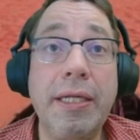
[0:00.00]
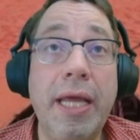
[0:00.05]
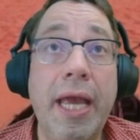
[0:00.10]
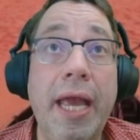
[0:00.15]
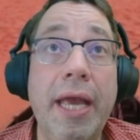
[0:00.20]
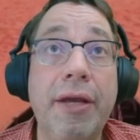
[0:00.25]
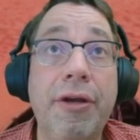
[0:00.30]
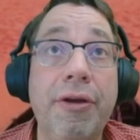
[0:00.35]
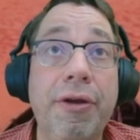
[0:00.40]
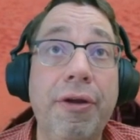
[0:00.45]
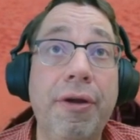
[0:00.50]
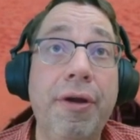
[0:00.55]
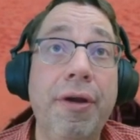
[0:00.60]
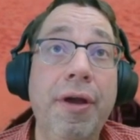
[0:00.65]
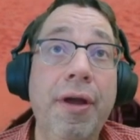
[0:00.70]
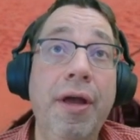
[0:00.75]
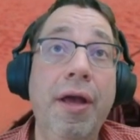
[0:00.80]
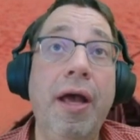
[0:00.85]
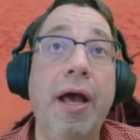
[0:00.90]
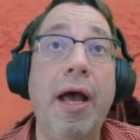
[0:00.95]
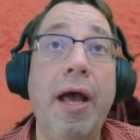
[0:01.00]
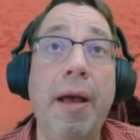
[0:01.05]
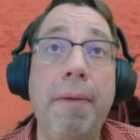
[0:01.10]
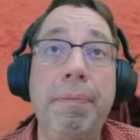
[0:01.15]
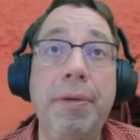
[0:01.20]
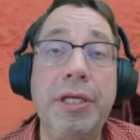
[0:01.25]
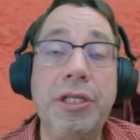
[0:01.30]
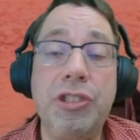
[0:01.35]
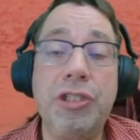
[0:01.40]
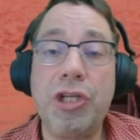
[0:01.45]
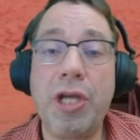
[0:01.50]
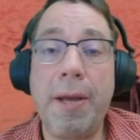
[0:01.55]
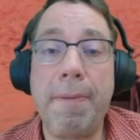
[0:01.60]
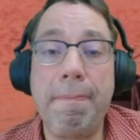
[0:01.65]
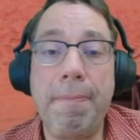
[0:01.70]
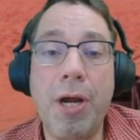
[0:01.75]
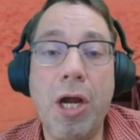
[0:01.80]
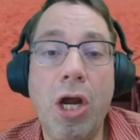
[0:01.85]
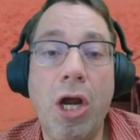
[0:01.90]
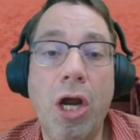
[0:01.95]
Anchor Beach and
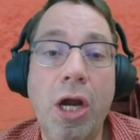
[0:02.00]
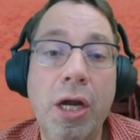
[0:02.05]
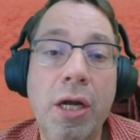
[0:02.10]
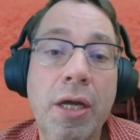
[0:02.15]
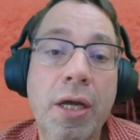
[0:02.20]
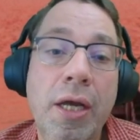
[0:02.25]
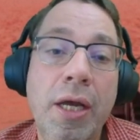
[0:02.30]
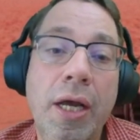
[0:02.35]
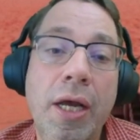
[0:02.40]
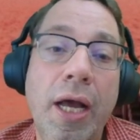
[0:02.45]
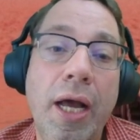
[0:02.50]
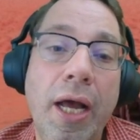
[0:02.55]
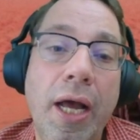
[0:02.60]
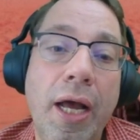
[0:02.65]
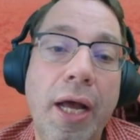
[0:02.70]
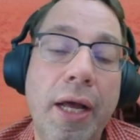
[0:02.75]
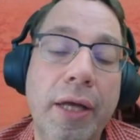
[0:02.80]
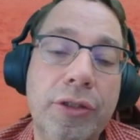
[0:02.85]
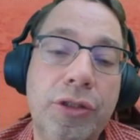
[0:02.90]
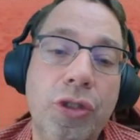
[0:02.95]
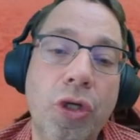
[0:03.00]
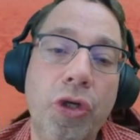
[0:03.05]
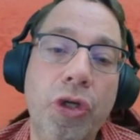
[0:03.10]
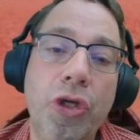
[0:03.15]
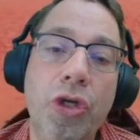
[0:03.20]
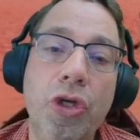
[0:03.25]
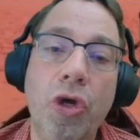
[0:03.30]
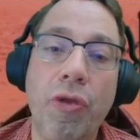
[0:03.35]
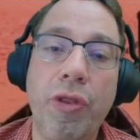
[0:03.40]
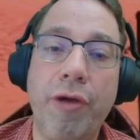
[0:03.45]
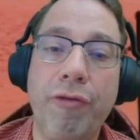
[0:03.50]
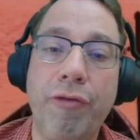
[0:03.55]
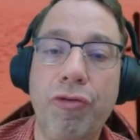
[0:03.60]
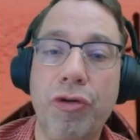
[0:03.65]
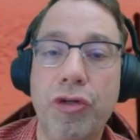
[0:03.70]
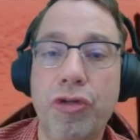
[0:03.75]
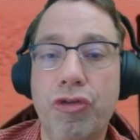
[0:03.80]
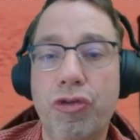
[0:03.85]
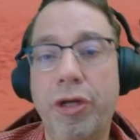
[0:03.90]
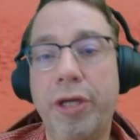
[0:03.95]
Bar. So you can go there for a
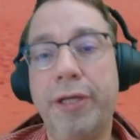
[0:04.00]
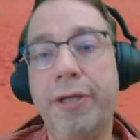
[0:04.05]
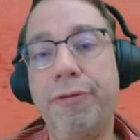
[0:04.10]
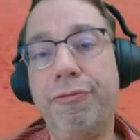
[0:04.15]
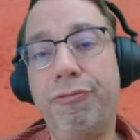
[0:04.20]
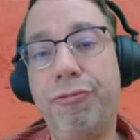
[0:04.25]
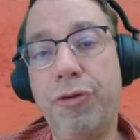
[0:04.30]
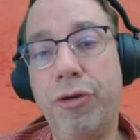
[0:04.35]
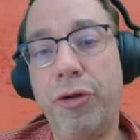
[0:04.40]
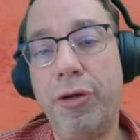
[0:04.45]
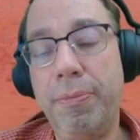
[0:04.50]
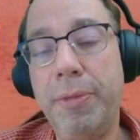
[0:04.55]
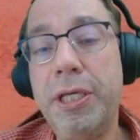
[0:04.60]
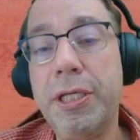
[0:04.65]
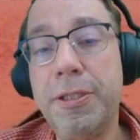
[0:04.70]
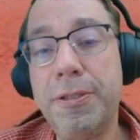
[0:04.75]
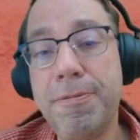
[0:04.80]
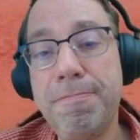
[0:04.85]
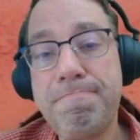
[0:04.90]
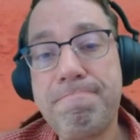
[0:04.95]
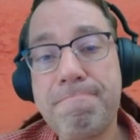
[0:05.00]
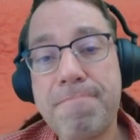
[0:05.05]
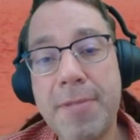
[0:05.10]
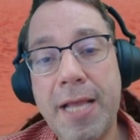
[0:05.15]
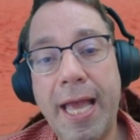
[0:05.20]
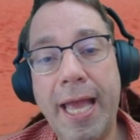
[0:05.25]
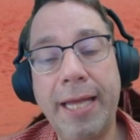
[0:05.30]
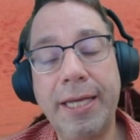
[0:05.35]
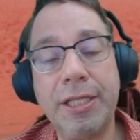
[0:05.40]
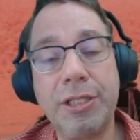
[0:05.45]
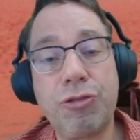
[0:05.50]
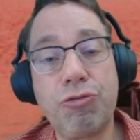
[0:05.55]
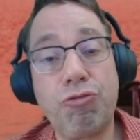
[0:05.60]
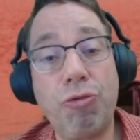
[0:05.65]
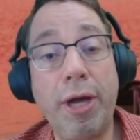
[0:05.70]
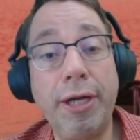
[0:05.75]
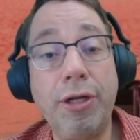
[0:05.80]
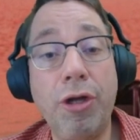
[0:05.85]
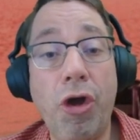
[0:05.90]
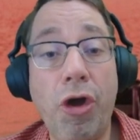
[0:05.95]
drink and for a meal, and it's
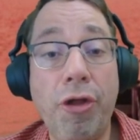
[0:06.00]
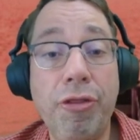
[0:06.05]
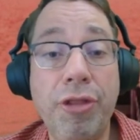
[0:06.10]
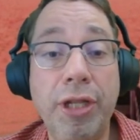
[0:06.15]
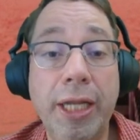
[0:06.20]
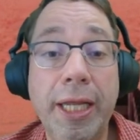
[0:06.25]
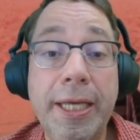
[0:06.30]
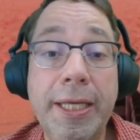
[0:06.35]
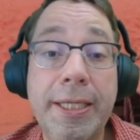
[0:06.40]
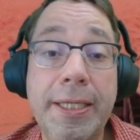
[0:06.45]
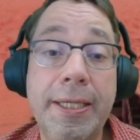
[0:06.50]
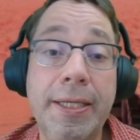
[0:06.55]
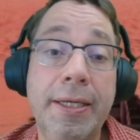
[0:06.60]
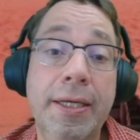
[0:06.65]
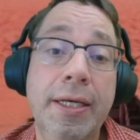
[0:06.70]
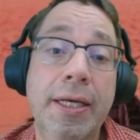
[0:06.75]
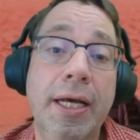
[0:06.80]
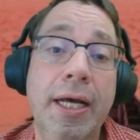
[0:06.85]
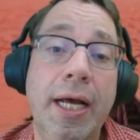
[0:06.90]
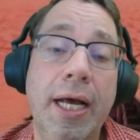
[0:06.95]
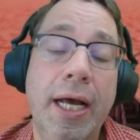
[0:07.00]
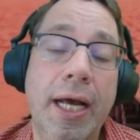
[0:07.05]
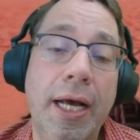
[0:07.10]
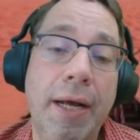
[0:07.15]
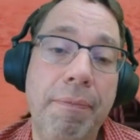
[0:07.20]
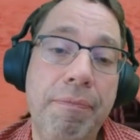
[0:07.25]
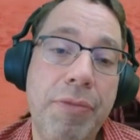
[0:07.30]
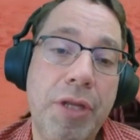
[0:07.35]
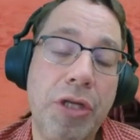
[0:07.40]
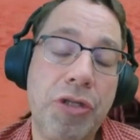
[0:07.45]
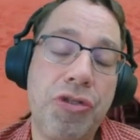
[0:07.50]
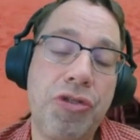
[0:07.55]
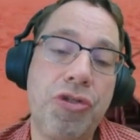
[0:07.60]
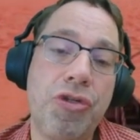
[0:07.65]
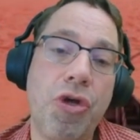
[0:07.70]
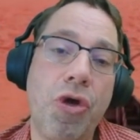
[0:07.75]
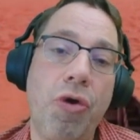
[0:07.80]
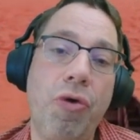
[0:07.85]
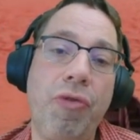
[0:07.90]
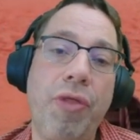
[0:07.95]
right on the lake.
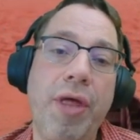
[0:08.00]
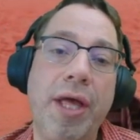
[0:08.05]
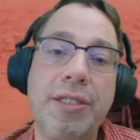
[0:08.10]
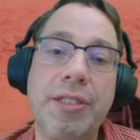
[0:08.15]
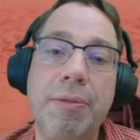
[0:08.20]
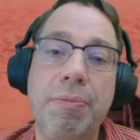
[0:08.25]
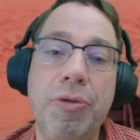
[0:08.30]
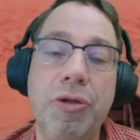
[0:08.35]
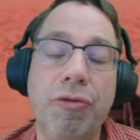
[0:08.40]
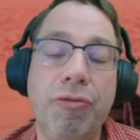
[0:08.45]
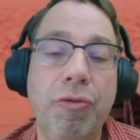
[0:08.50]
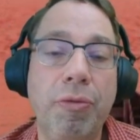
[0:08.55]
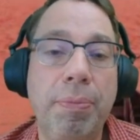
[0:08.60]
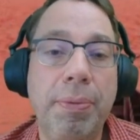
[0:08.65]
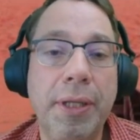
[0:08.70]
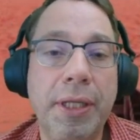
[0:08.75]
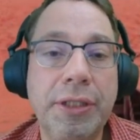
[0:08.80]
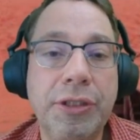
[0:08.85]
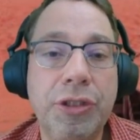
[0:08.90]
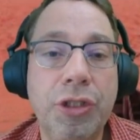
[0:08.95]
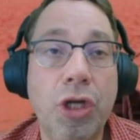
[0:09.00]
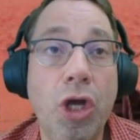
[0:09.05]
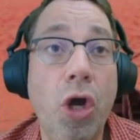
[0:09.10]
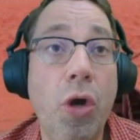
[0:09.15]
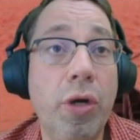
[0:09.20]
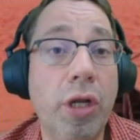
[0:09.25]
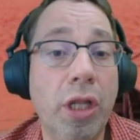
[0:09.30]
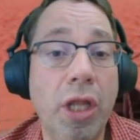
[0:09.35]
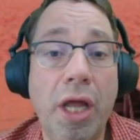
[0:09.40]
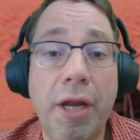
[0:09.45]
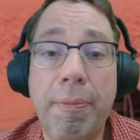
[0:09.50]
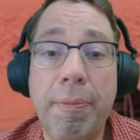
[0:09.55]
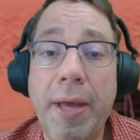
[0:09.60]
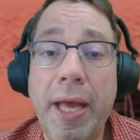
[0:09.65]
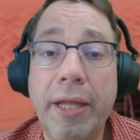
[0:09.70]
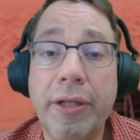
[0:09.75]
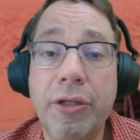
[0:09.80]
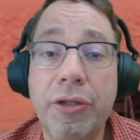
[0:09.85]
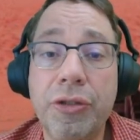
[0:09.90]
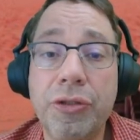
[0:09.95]
So that's a beautiful place to go, and a lot of
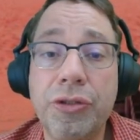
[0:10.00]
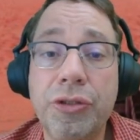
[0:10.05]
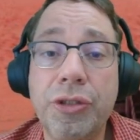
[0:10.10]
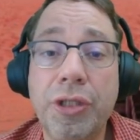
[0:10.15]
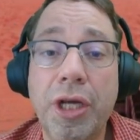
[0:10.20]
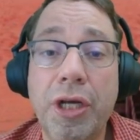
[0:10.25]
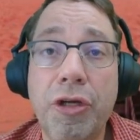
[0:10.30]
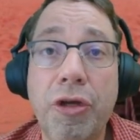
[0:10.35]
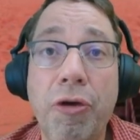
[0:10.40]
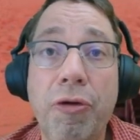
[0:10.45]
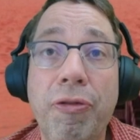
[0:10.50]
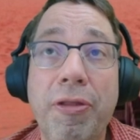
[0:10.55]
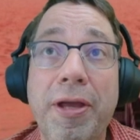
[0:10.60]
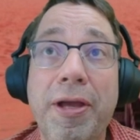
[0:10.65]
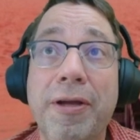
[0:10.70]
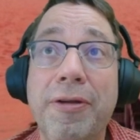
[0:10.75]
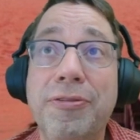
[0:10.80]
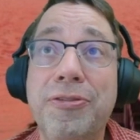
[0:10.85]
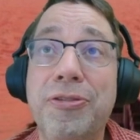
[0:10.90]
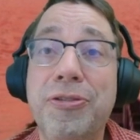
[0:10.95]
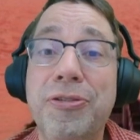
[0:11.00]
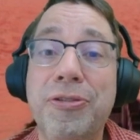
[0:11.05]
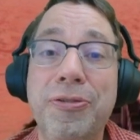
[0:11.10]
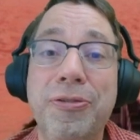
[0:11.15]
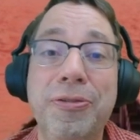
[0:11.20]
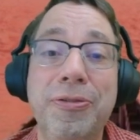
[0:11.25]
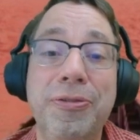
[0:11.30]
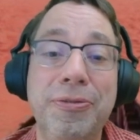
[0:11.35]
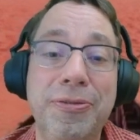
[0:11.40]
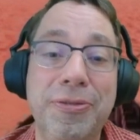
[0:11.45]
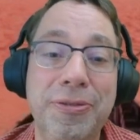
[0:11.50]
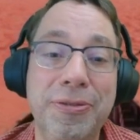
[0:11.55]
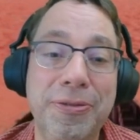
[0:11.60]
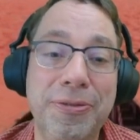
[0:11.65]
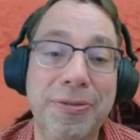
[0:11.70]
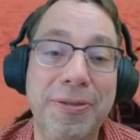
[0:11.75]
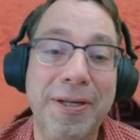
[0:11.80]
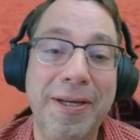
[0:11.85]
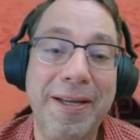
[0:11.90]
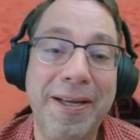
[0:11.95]
paddlers go there to
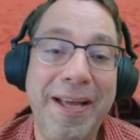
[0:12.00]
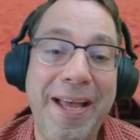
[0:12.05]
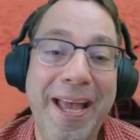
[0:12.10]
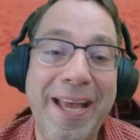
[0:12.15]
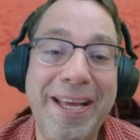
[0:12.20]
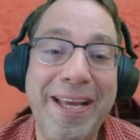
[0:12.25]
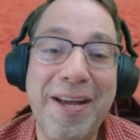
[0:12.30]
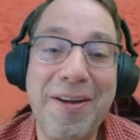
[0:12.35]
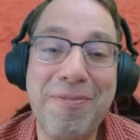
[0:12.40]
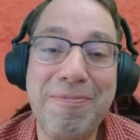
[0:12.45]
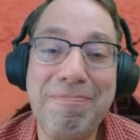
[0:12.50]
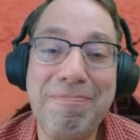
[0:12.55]
hang out.